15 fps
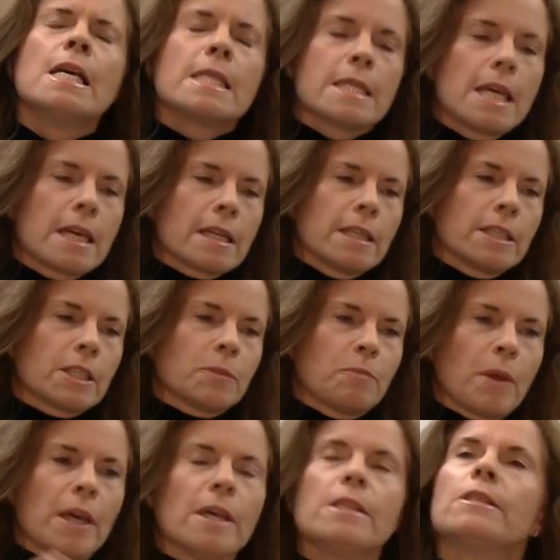that it
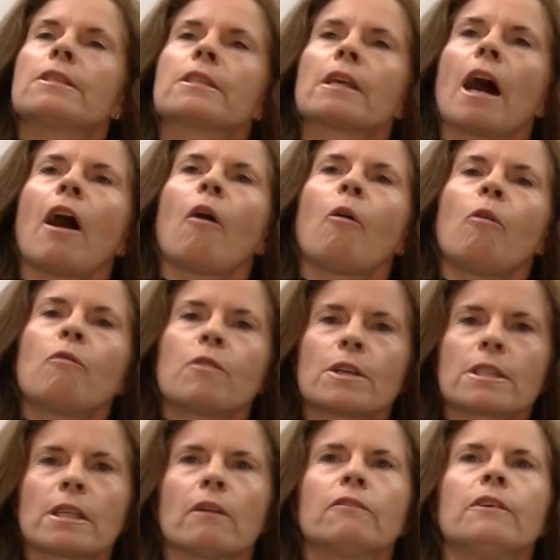spends all over
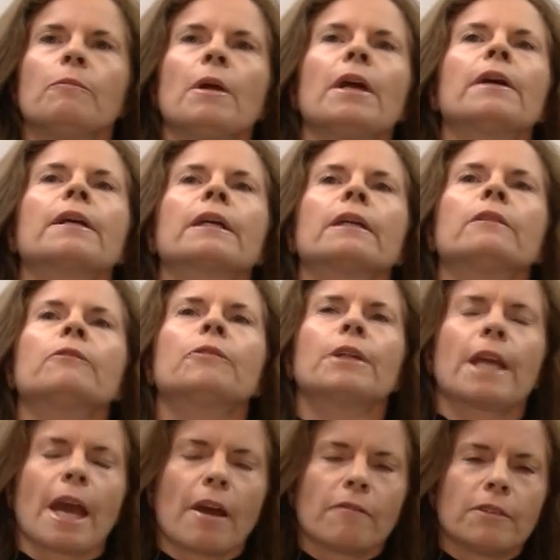South America. We
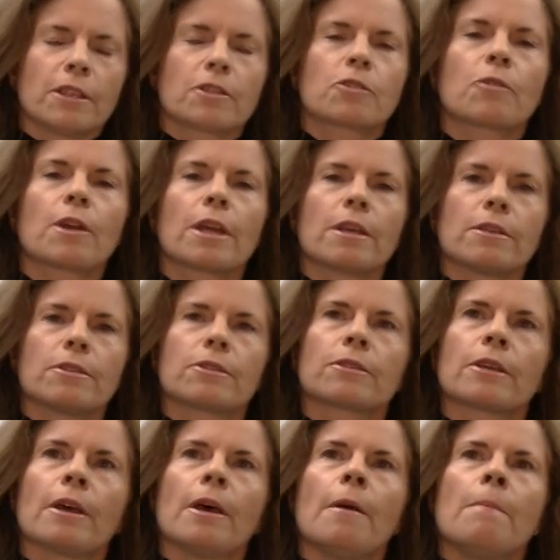have the trades.